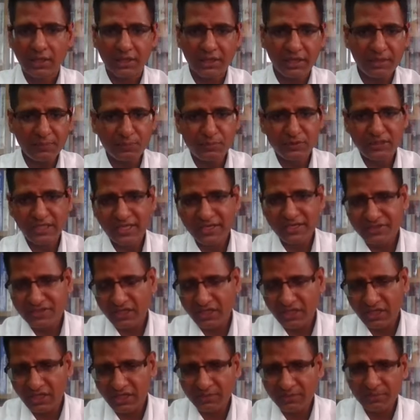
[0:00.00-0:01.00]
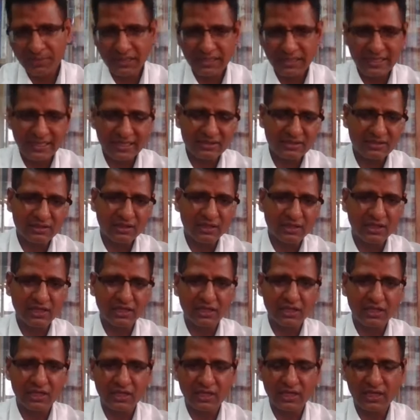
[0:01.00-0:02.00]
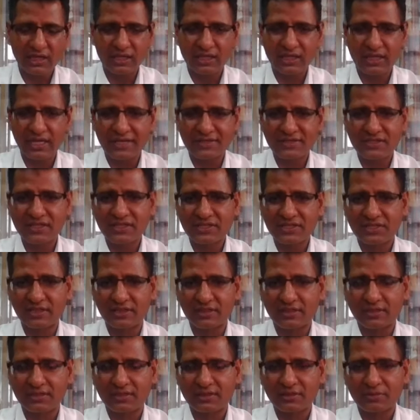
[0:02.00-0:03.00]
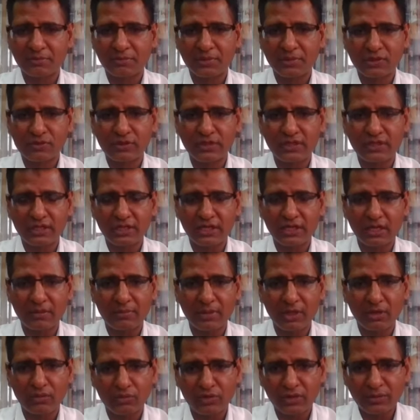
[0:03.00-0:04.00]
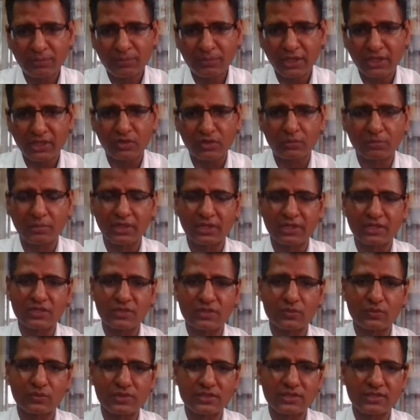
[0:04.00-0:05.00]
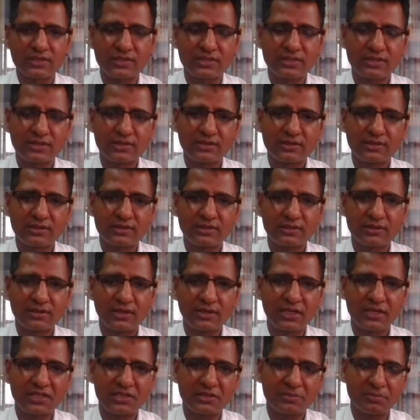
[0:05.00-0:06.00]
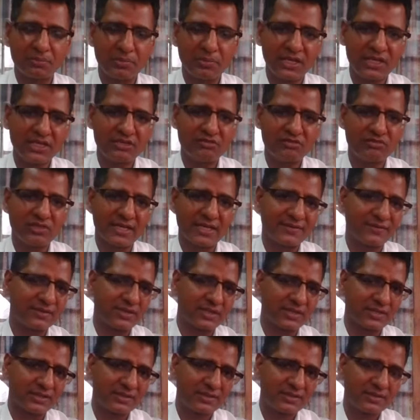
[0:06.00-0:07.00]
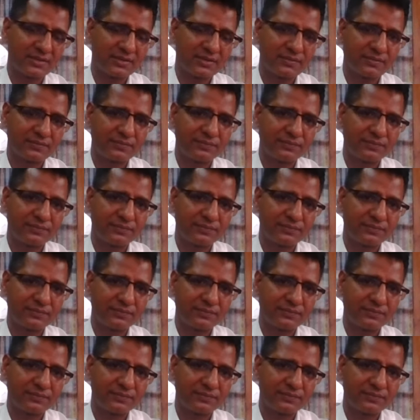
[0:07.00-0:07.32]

If there is a conflict in organization between and among different human resources, that is very dangerous.